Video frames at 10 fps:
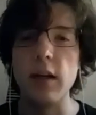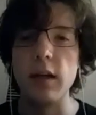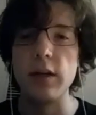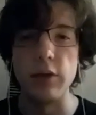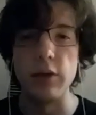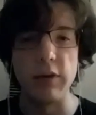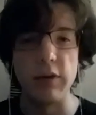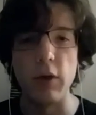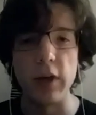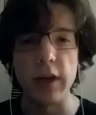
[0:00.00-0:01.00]
to the
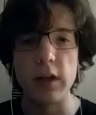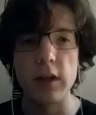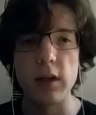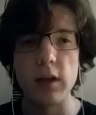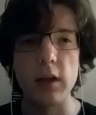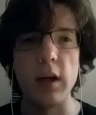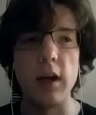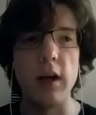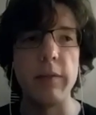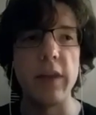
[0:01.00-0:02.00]
fork,
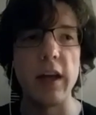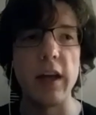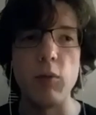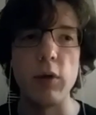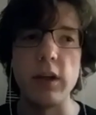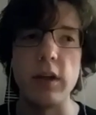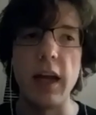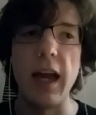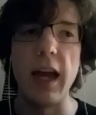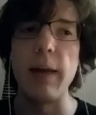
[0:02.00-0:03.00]
that it wouldn't
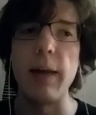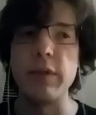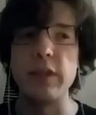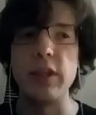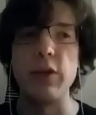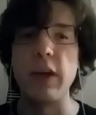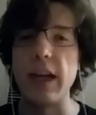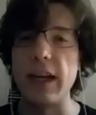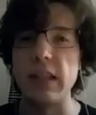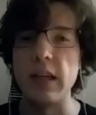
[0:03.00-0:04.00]
happen to you on
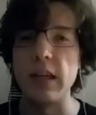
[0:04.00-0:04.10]
accident.